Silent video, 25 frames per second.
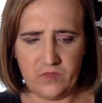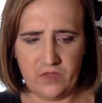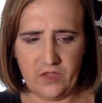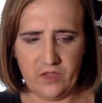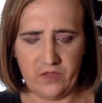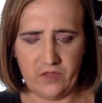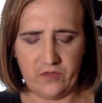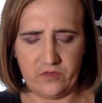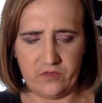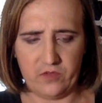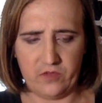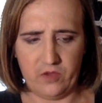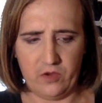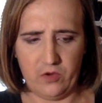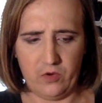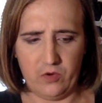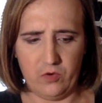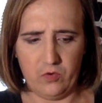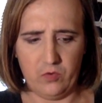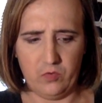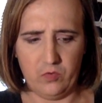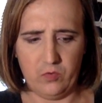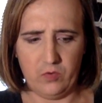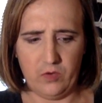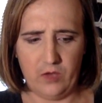
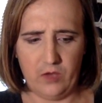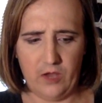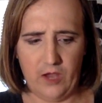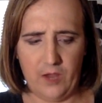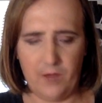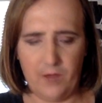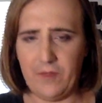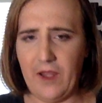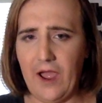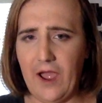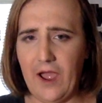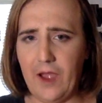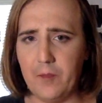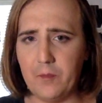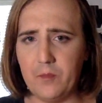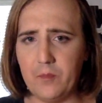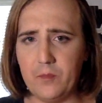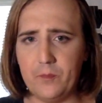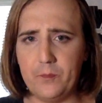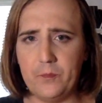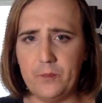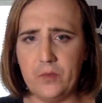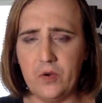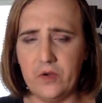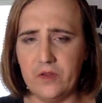so I'm not
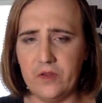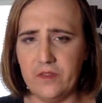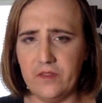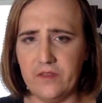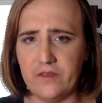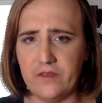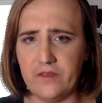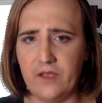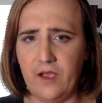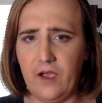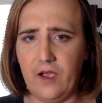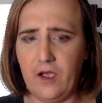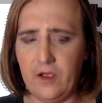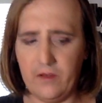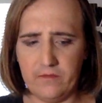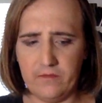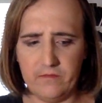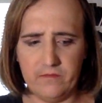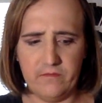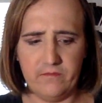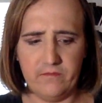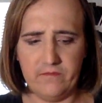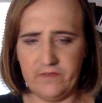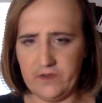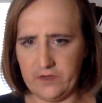putting this on
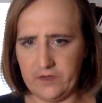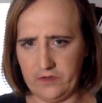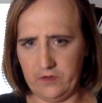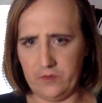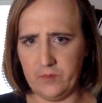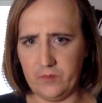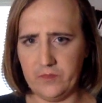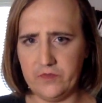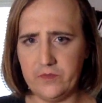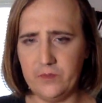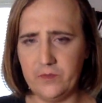victims,